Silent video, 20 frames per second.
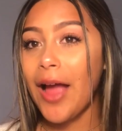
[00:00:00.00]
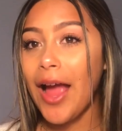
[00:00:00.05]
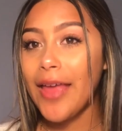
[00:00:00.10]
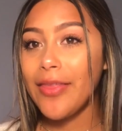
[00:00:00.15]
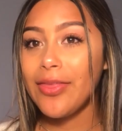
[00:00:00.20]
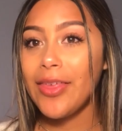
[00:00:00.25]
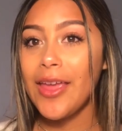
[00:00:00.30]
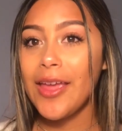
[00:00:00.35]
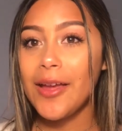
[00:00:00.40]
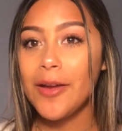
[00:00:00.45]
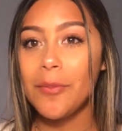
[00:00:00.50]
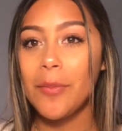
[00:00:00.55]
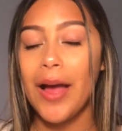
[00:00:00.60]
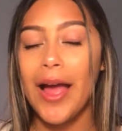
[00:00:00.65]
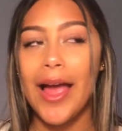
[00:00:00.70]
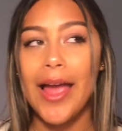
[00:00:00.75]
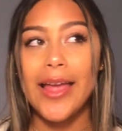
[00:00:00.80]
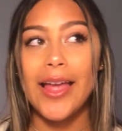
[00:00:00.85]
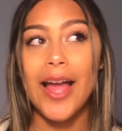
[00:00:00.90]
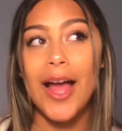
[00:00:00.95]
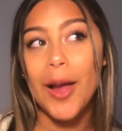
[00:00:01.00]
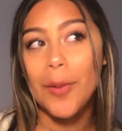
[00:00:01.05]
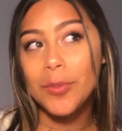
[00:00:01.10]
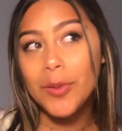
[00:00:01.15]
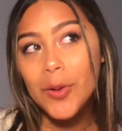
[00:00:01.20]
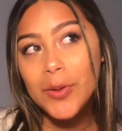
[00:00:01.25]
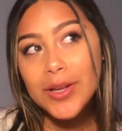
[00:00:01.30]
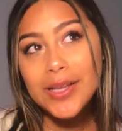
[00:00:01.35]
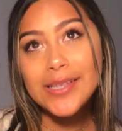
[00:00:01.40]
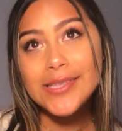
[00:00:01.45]
I think my
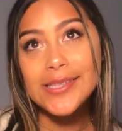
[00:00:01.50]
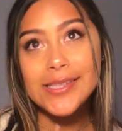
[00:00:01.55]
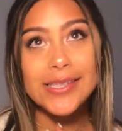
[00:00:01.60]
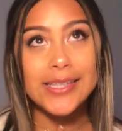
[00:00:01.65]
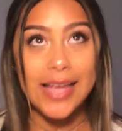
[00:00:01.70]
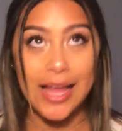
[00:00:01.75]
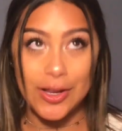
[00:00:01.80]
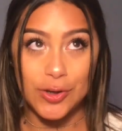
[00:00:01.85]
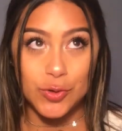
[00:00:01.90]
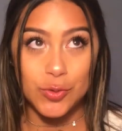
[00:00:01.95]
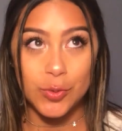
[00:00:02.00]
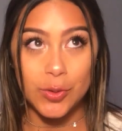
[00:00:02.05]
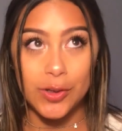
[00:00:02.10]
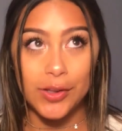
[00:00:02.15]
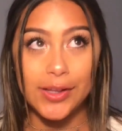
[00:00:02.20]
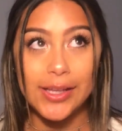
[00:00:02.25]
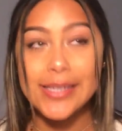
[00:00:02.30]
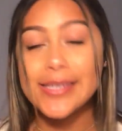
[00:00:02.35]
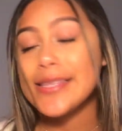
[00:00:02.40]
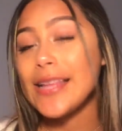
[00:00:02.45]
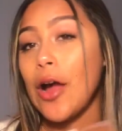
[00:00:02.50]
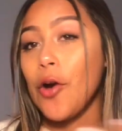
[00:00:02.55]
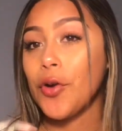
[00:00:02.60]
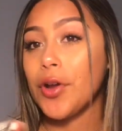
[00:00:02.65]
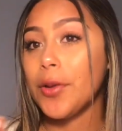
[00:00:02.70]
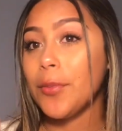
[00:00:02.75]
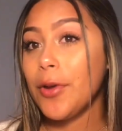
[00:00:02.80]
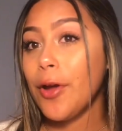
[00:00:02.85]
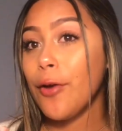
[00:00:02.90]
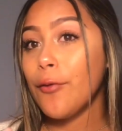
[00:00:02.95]
uploading schedule is now
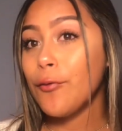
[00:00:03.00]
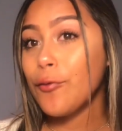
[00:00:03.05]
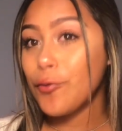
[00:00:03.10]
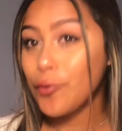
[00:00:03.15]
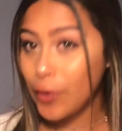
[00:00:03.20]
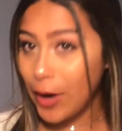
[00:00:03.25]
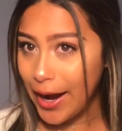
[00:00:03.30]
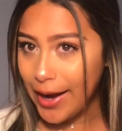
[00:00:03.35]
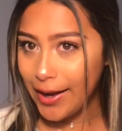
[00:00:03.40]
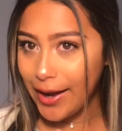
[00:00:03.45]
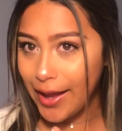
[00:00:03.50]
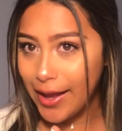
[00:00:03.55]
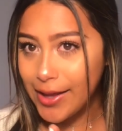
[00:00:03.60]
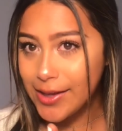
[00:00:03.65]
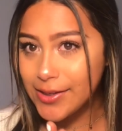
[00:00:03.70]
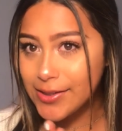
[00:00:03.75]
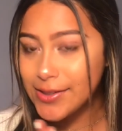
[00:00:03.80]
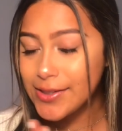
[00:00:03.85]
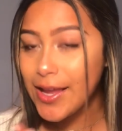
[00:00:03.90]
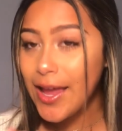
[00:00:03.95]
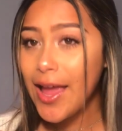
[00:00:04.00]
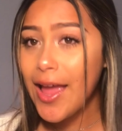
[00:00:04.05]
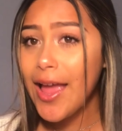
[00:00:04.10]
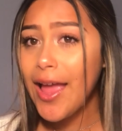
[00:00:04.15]
going to be on Fridays,